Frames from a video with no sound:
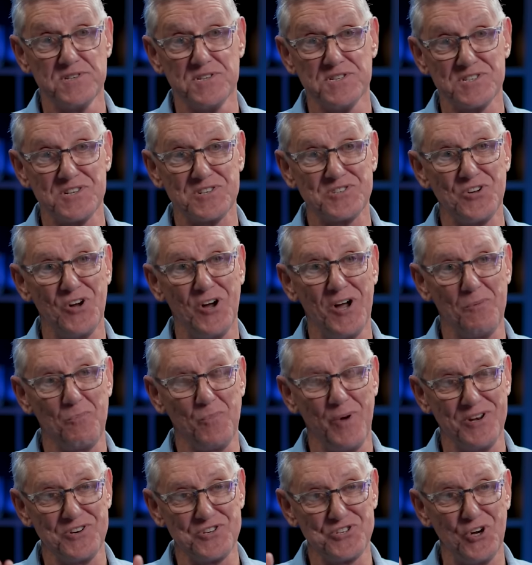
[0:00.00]
This is the
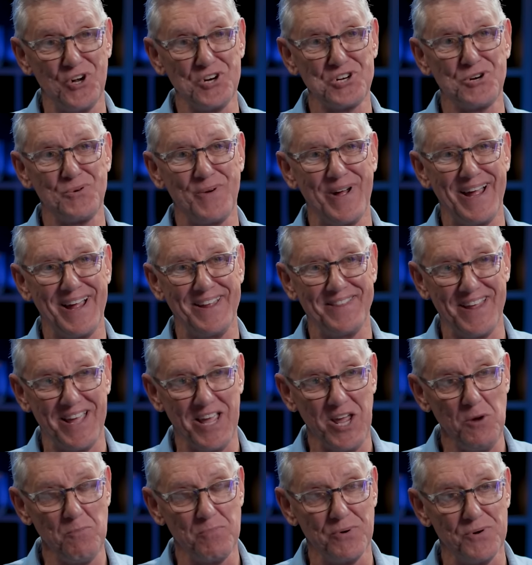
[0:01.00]
time when Joshua and the
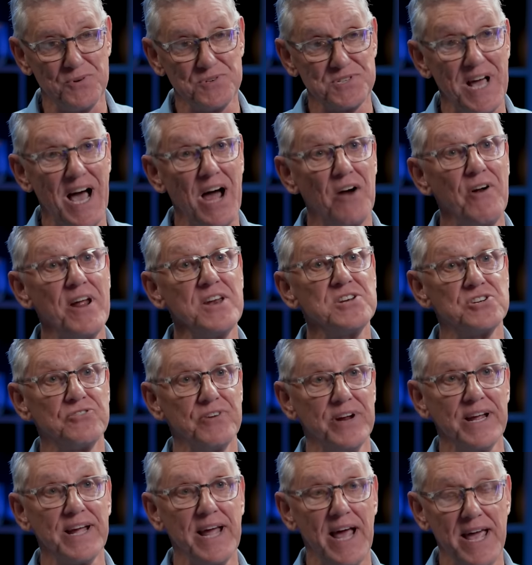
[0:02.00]
Hebrews are
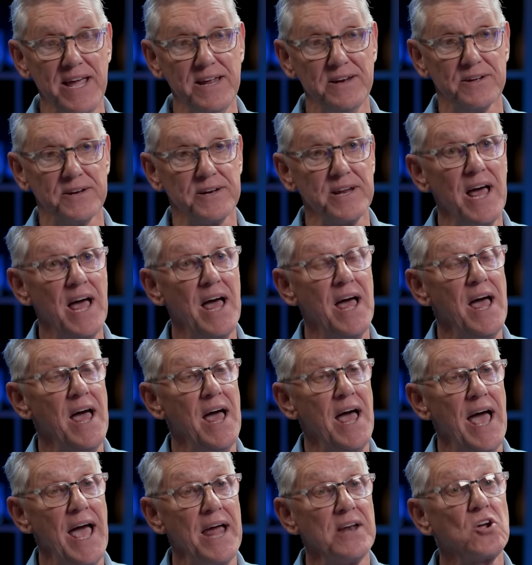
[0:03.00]
entering Canaan
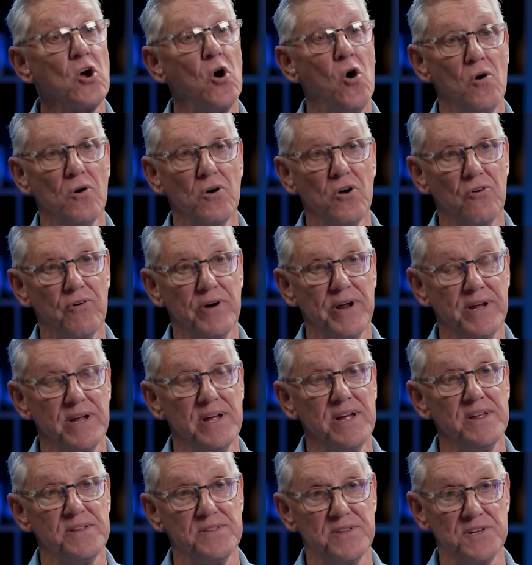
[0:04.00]
and conquering
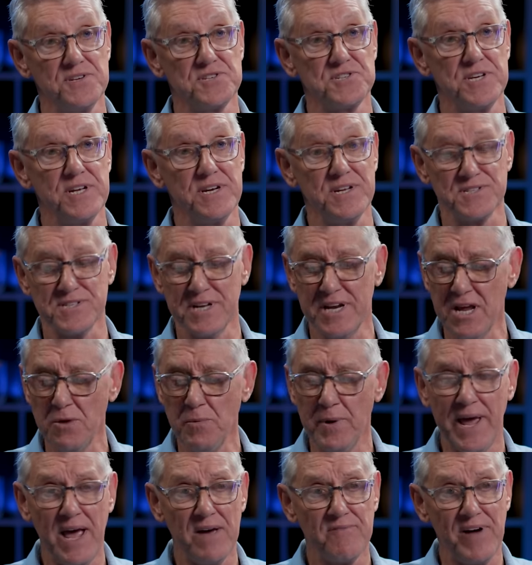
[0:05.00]
these cities. And here
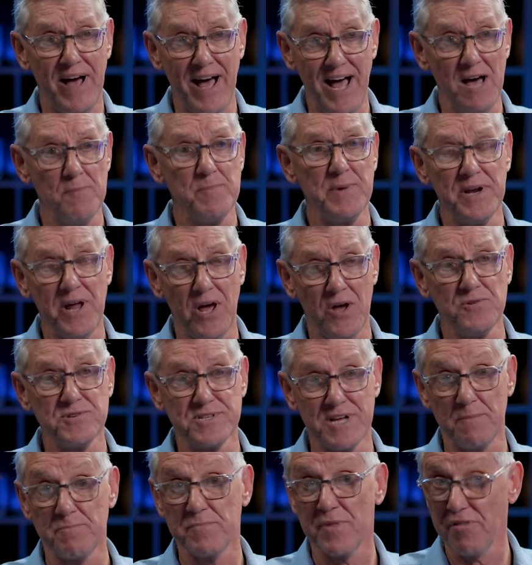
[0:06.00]
we have
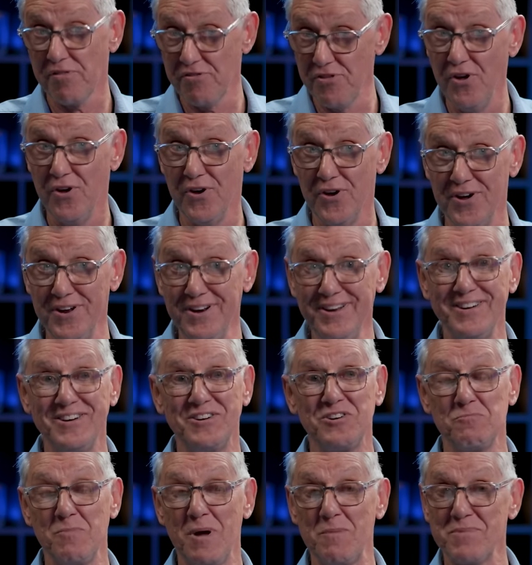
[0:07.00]
Amenhotep III,
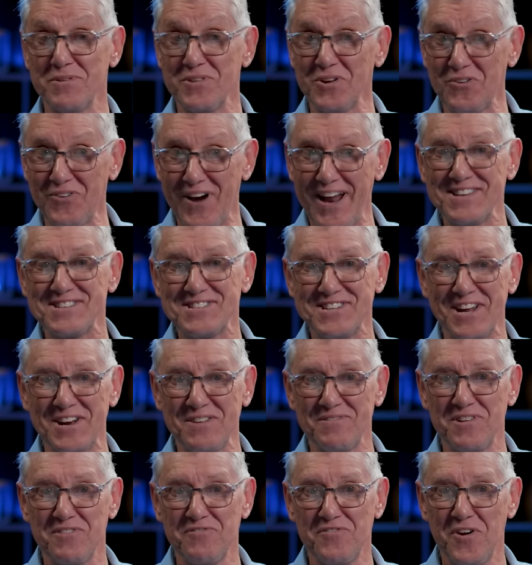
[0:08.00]
remember the grandson
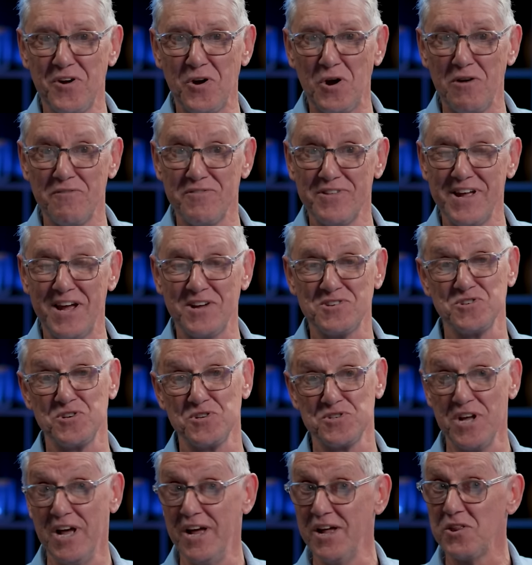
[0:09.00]
of the Pharaoh of the
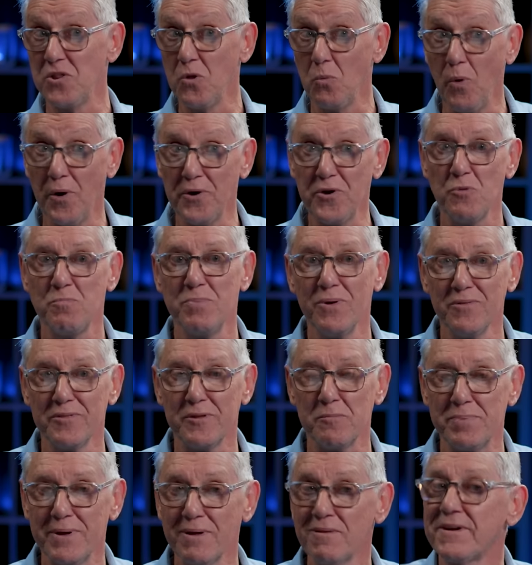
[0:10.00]
Exodus, the one who built
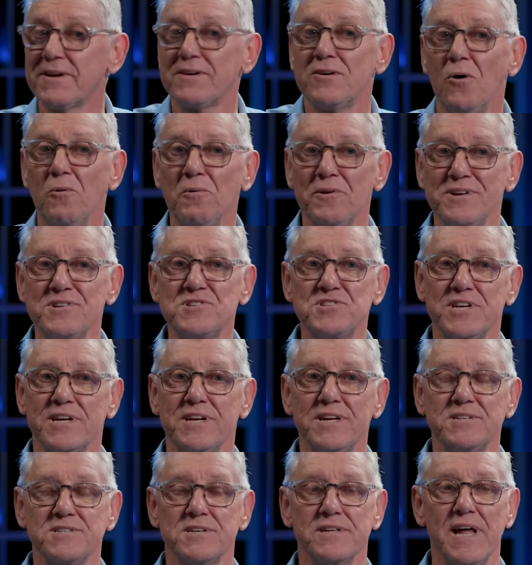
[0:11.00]
the big golden
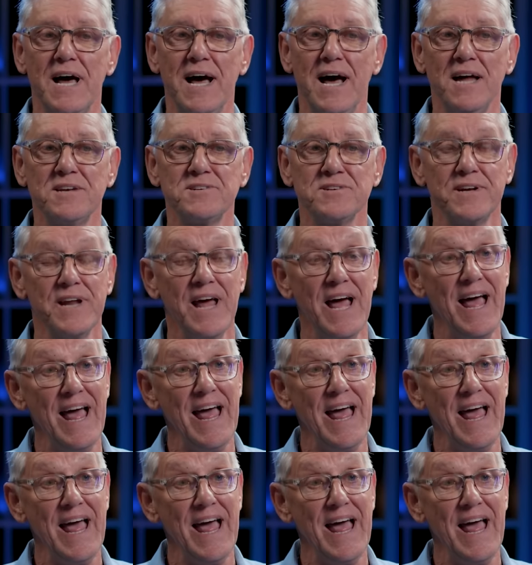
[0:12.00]
city to the Aten, and